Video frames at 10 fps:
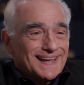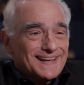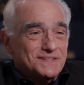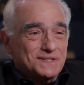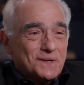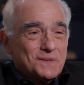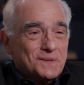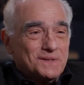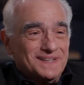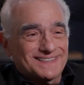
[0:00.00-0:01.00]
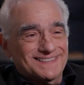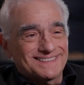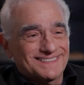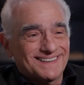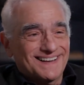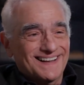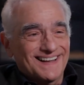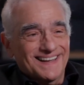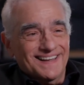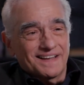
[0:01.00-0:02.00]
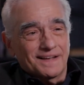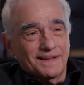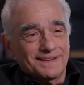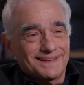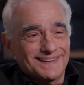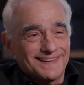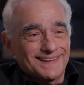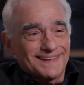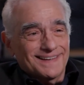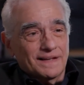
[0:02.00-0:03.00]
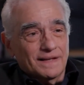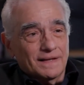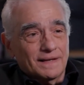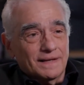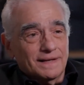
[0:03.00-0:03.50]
And Walker Percy talked about a guy who got all A's and flunked life.